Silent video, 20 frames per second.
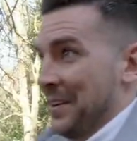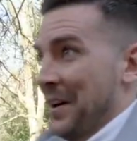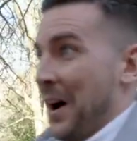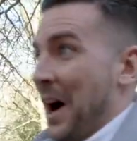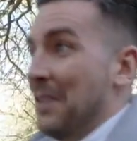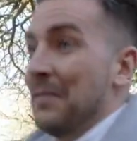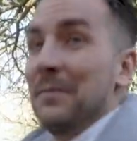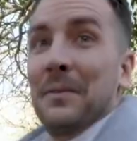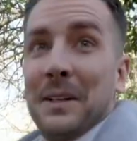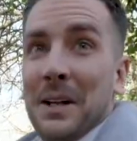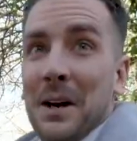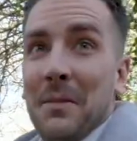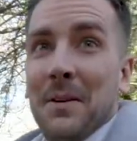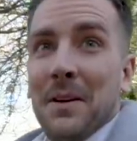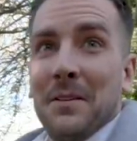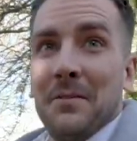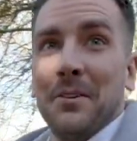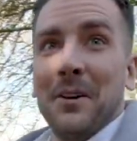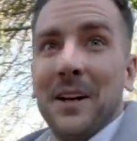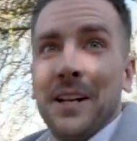I haven't been up
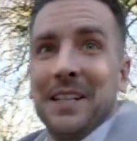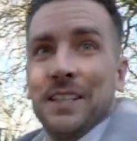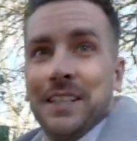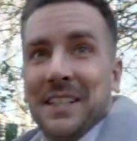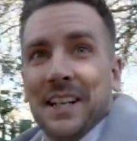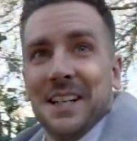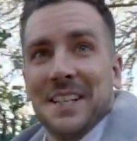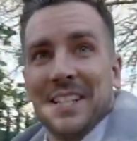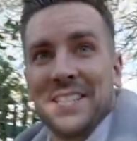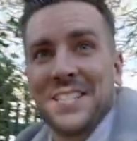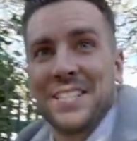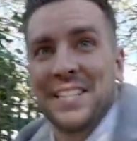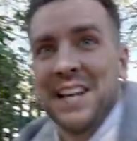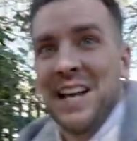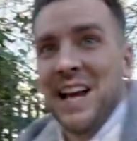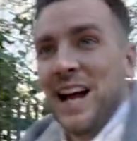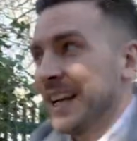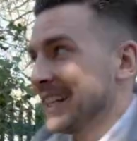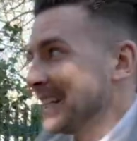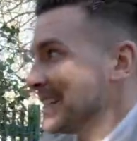here for ages,
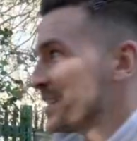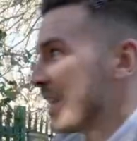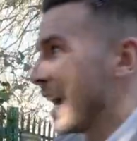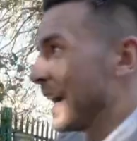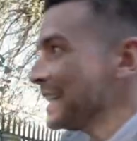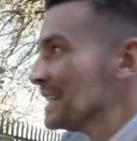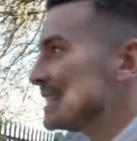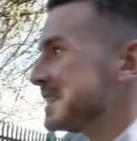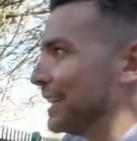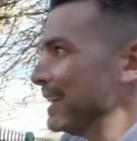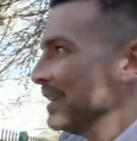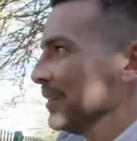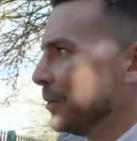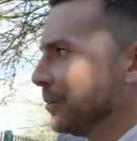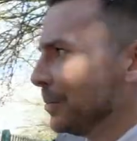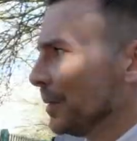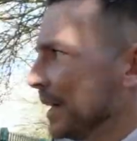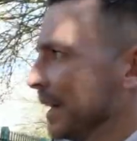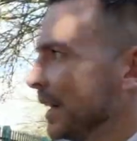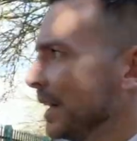and it's changed a little
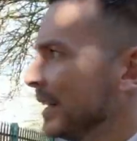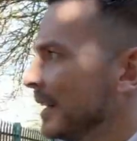bit.